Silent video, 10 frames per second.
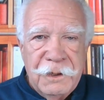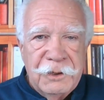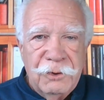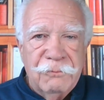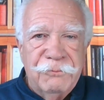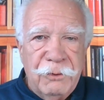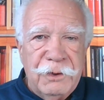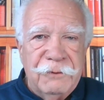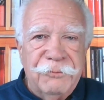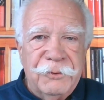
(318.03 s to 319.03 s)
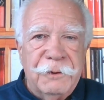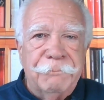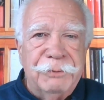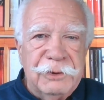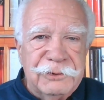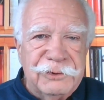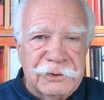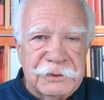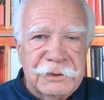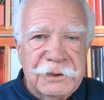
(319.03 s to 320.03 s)
you're voting for the
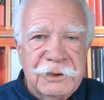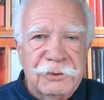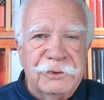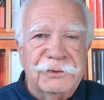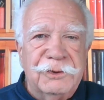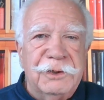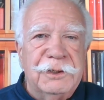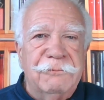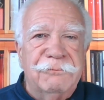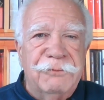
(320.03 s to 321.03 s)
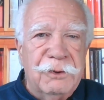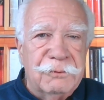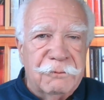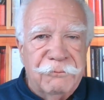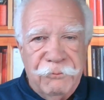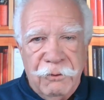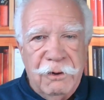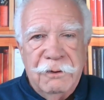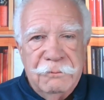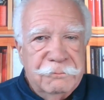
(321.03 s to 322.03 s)
person who is going to vote
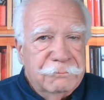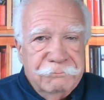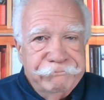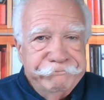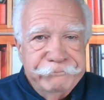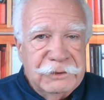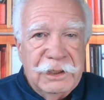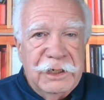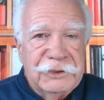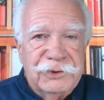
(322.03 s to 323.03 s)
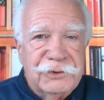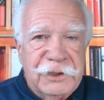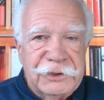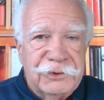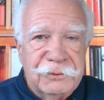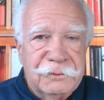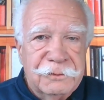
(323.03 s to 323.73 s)
for the legislation,